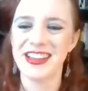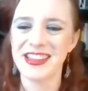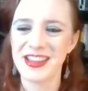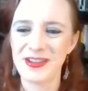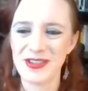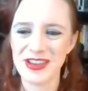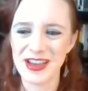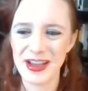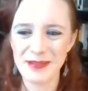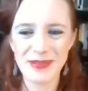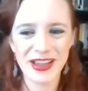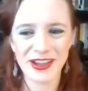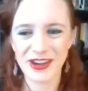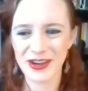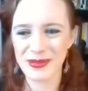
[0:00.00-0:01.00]
They would not
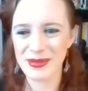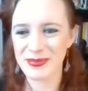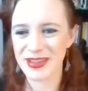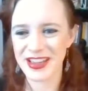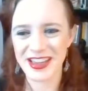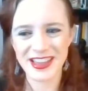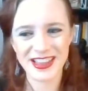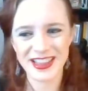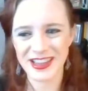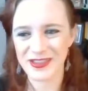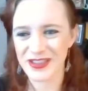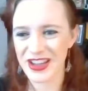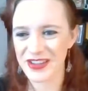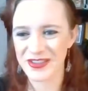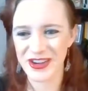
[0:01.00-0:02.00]
make Kermit be Heathcliff
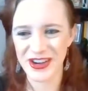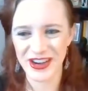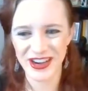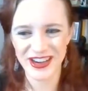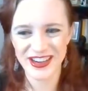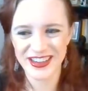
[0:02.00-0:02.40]
ever.